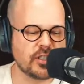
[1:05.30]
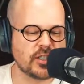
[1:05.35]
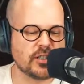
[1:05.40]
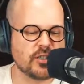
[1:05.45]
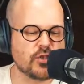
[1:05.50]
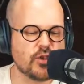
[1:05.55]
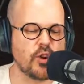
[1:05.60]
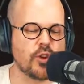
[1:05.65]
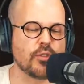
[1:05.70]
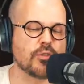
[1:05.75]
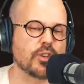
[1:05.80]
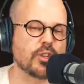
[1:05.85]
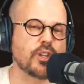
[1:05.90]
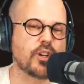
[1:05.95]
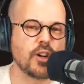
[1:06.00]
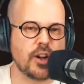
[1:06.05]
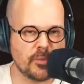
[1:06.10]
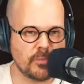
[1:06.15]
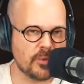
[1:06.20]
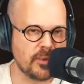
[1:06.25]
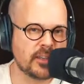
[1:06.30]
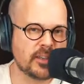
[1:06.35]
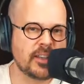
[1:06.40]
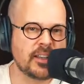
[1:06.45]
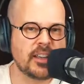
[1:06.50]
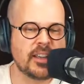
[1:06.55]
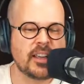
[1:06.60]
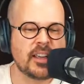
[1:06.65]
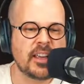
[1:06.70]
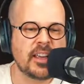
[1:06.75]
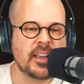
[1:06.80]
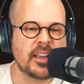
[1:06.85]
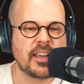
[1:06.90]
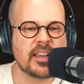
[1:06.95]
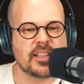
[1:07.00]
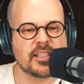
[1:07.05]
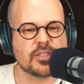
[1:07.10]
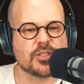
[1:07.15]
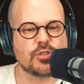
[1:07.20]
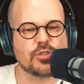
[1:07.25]
coffee club,
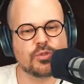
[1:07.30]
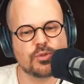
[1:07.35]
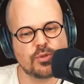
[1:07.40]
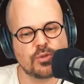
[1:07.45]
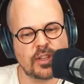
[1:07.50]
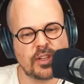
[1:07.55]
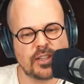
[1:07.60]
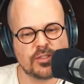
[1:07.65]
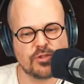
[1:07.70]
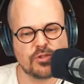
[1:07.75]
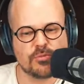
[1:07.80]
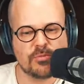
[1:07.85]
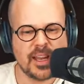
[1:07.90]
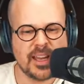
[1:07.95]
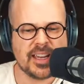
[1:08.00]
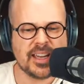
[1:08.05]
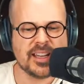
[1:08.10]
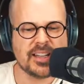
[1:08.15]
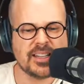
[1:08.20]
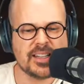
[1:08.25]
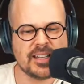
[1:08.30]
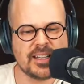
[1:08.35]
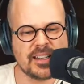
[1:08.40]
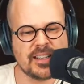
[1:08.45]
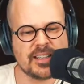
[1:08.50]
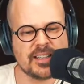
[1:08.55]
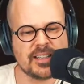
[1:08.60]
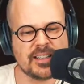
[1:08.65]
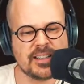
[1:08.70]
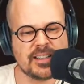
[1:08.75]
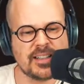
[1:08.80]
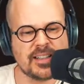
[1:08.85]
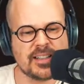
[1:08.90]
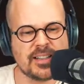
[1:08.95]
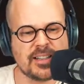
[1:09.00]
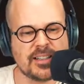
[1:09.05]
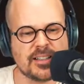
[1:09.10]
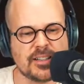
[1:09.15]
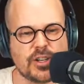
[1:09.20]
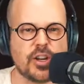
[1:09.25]
is to make a
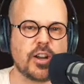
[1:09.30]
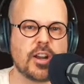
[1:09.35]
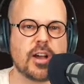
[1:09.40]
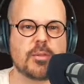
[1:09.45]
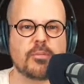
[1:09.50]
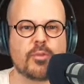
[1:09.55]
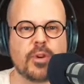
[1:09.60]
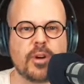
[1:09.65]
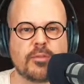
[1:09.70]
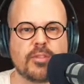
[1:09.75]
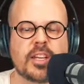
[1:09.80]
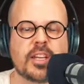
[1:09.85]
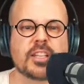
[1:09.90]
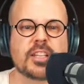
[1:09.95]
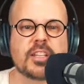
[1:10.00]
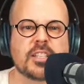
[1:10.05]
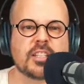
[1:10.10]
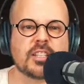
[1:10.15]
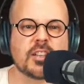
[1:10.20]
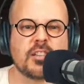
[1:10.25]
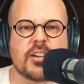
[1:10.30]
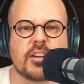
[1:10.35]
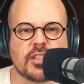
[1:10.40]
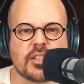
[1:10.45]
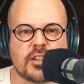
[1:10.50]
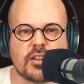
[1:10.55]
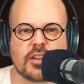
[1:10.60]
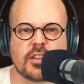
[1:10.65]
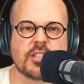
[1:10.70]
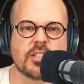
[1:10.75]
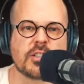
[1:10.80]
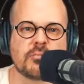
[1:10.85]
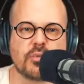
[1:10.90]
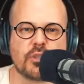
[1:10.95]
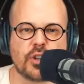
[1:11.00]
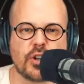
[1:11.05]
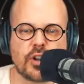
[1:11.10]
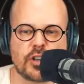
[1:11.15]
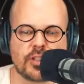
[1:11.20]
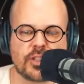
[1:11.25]
little club where we can discuss content
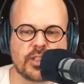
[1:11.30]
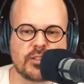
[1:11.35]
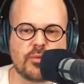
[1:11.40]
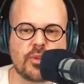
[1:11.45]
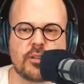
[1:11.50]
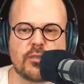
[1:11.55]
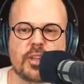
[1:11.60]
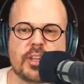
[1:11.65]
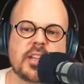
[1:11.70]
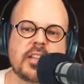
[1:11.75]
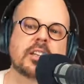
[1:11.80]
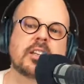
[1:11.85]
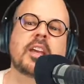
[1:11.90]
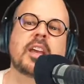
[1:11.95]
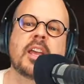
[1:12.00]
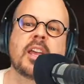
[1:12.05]
production, where we can